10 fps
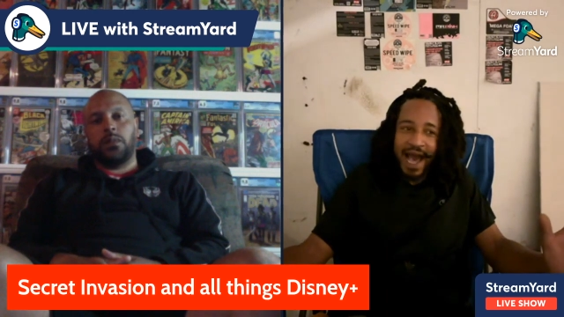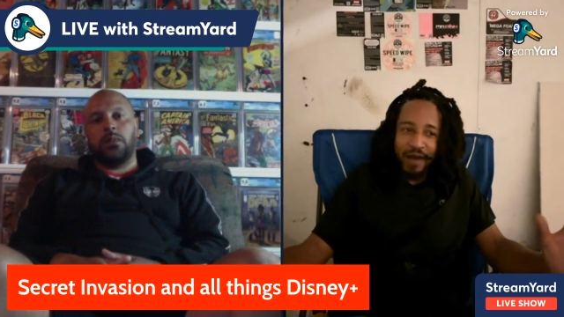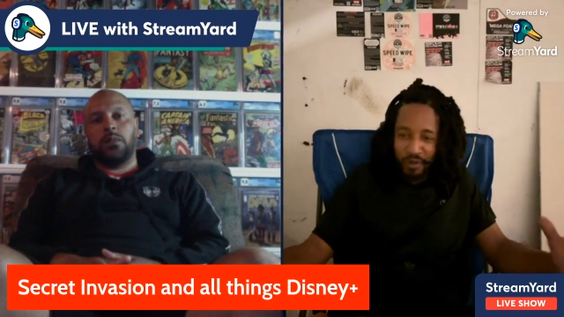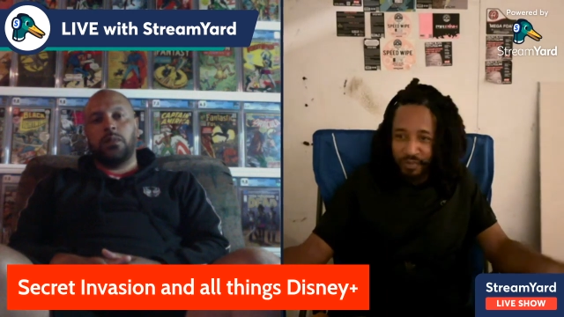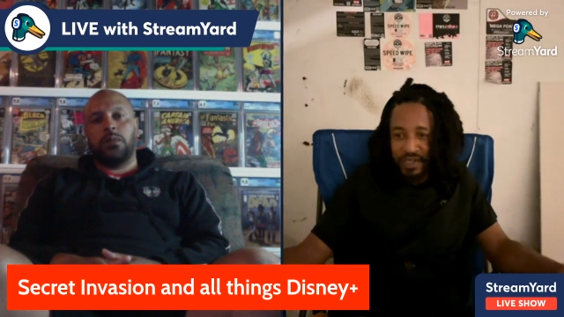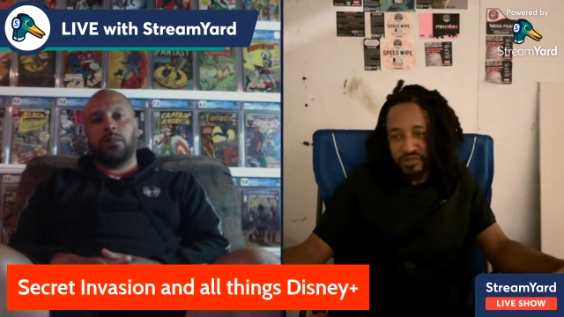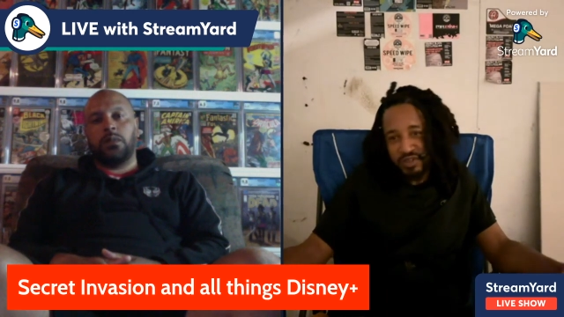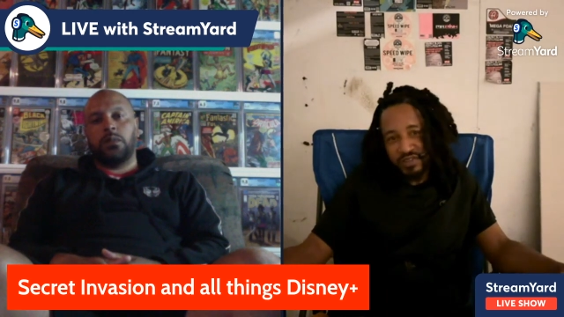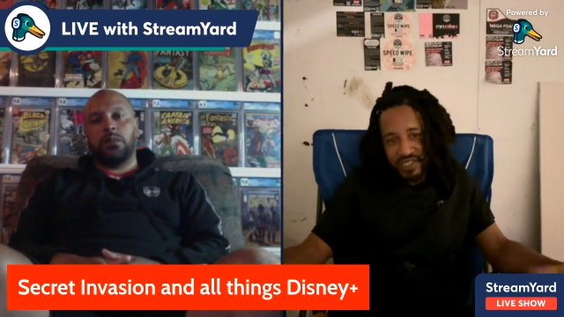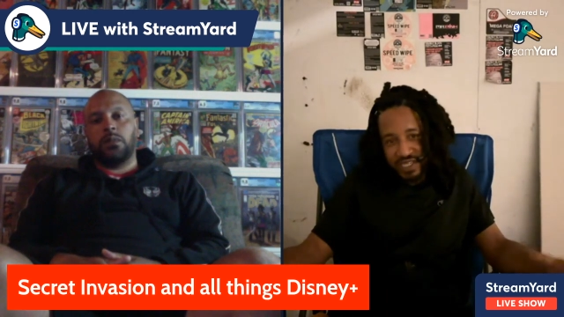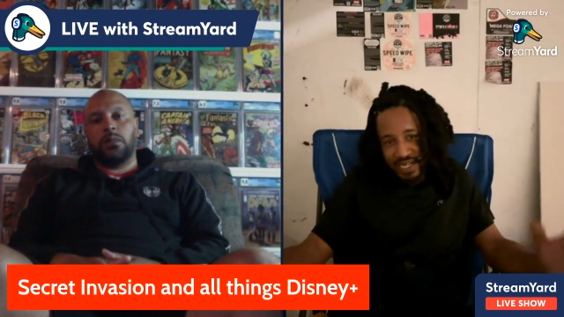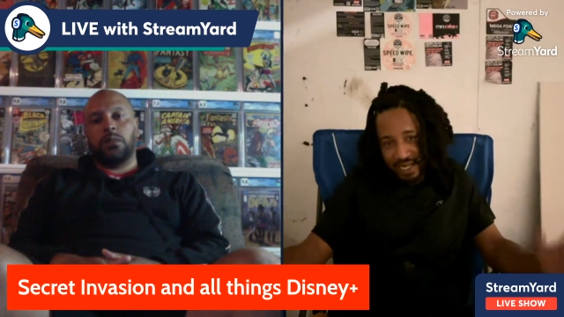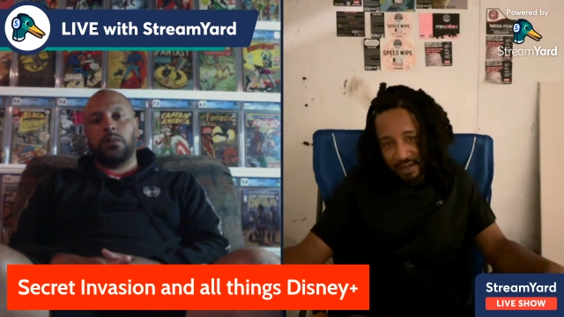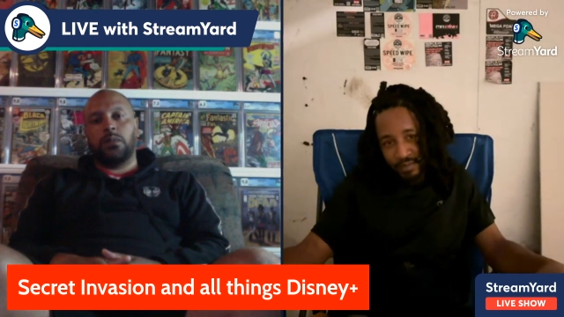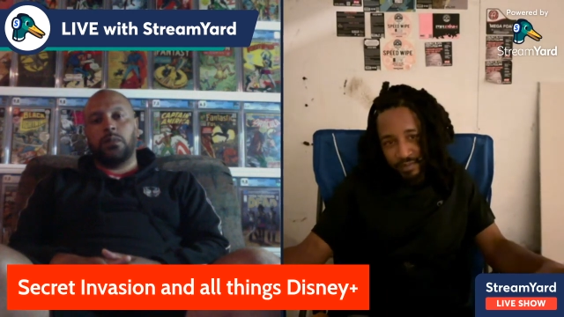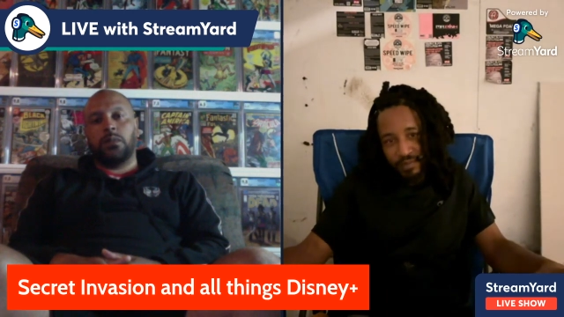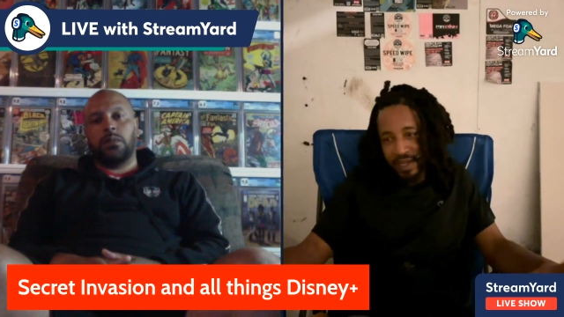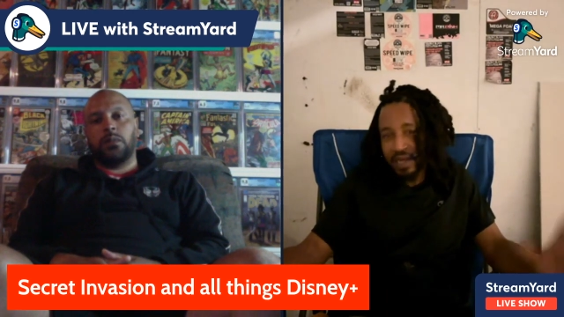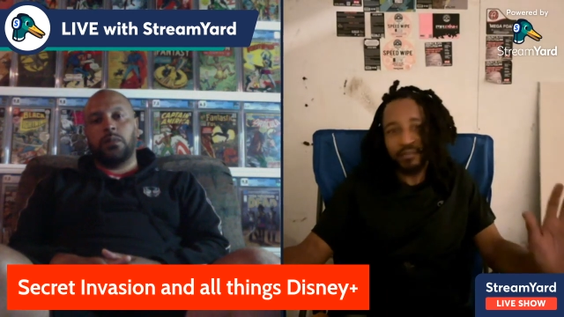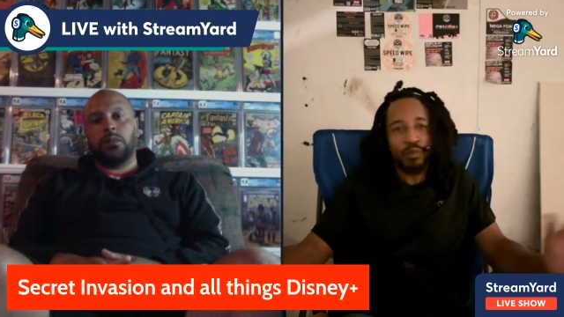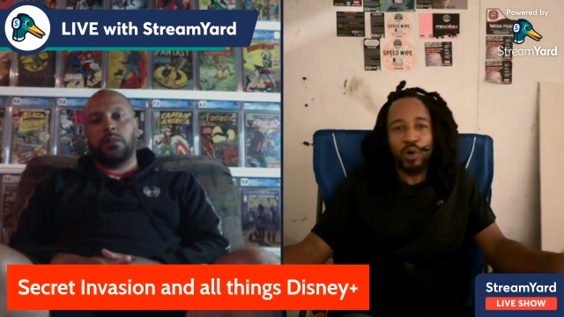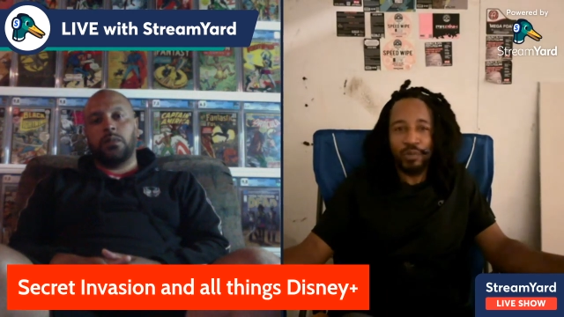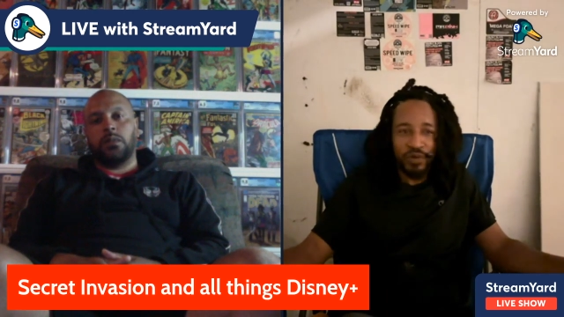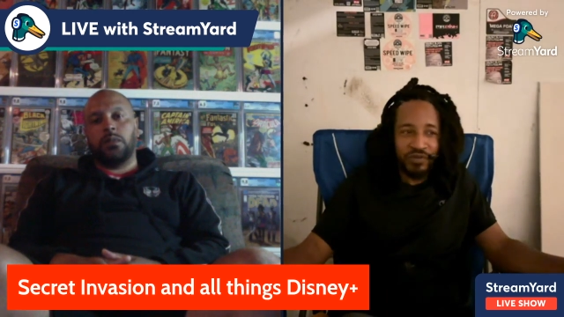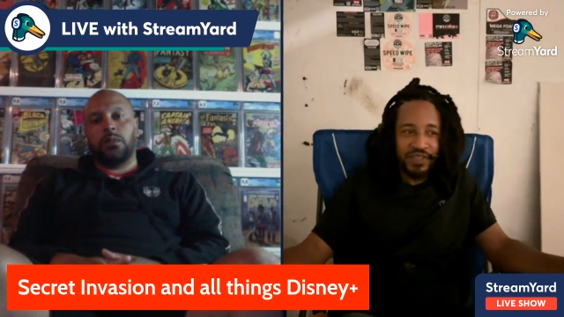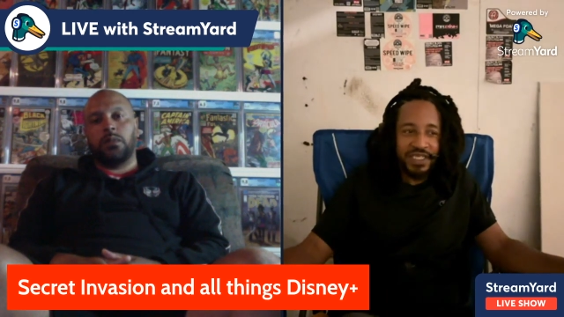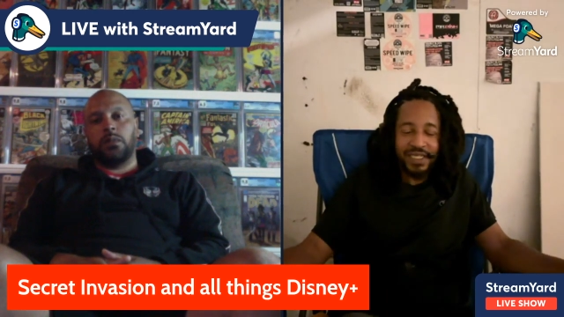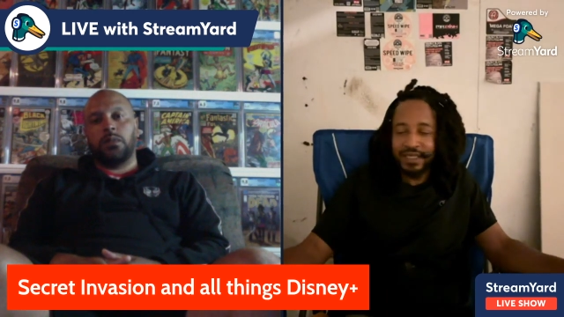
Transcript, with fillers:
Speaker 1: I would much rather see him in more movies